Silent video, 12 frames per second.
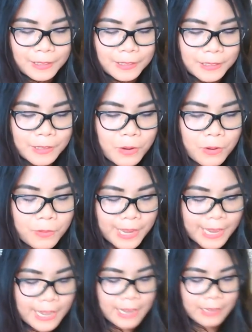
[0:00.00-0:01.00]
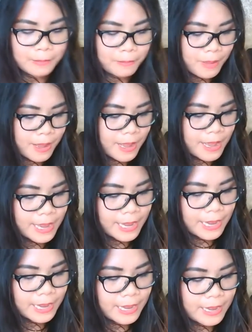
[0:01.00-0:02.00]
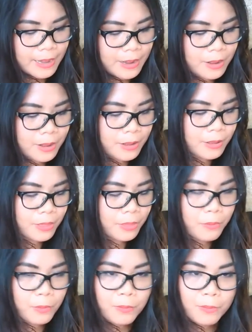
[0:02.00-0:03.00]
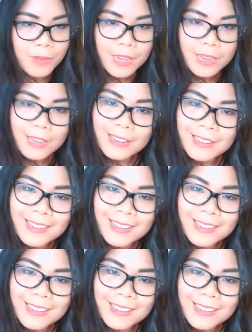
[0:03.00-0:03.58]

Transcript: So I got my trophy